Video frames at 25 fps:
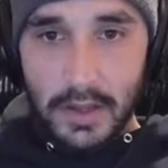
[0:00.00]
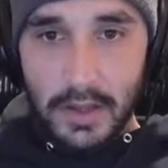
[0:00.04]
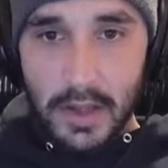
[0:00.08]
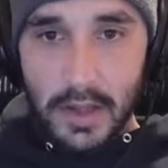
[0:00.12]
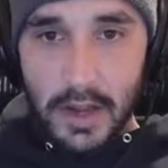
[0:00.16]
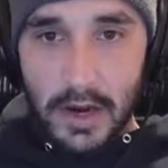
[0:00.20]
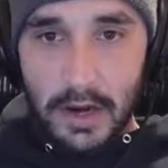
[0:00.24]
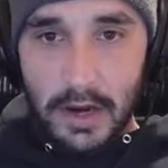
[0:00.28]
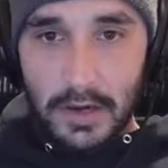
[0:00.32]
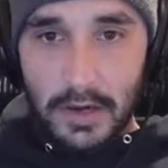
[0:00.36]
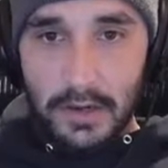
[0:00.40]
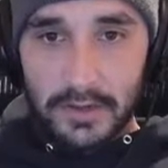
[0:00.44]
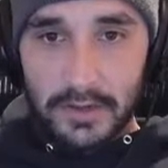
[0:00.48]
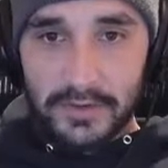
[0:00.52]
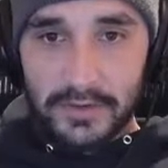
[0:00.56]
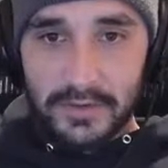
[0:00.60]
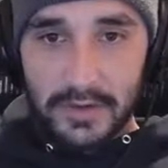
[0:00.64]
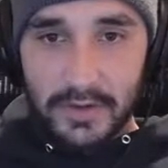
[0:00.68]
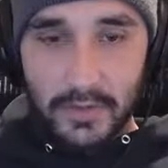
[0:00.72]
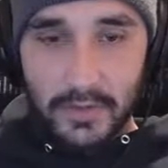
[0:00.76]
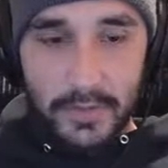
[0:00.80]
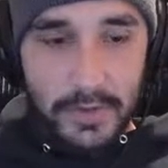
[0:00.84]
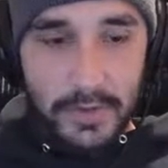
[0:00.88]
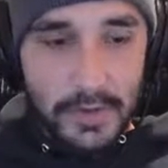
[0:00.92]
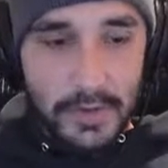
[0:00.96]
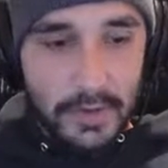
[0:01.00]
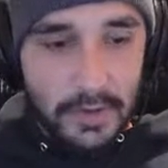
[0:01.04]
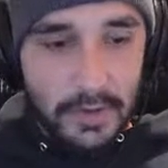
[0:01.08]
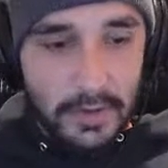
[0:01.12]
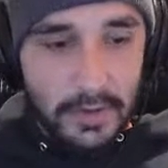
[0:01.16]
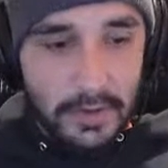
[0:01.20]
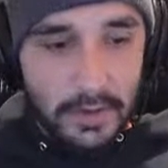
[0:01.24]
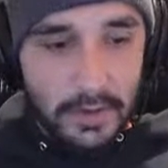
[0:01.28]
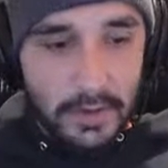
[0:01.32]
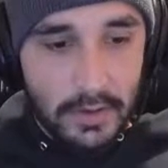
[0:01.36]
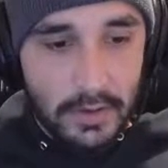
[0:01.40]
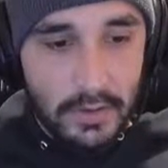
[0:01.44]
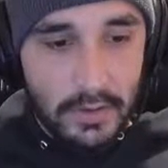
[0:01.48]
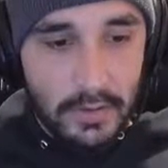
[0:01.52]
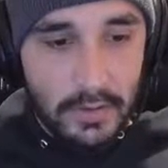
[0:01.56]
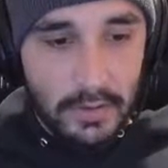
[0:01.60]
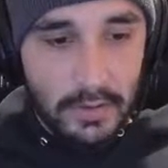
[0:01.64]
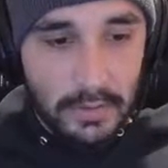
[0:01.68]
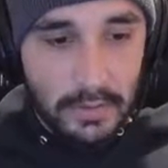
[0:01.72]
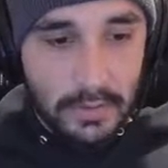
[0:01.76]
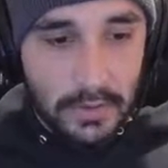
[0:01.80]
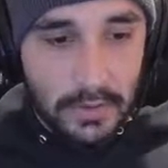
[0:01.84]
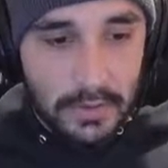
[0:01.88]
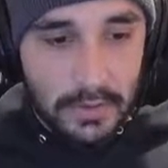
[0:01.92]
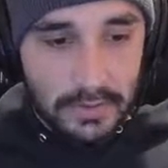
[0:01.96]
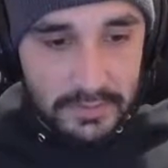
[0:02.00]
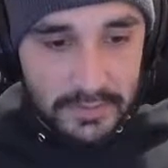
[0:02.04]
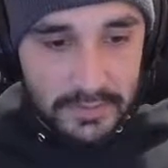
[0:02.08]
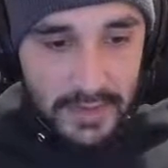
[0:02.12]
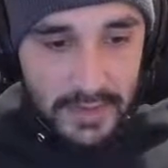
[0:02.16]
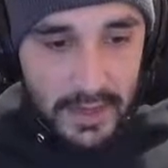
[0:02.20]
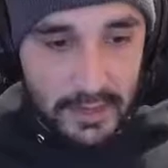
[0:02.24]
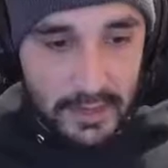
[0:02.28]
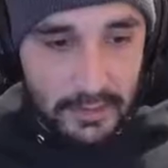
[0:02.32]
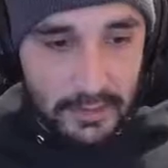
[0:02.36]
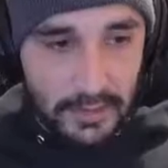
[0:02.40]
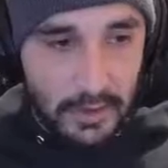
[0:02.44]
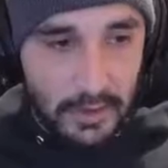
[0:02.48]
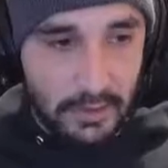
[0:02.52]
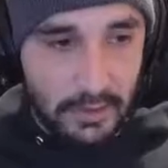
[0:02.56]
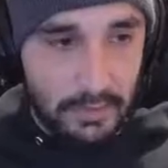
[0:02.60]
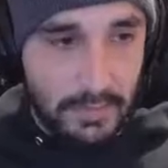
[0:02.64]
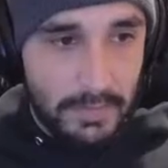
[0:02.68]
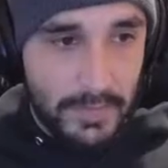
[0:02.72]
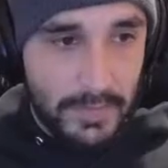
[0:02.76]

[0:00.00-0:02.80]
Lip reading: All right, next thing we need to do is download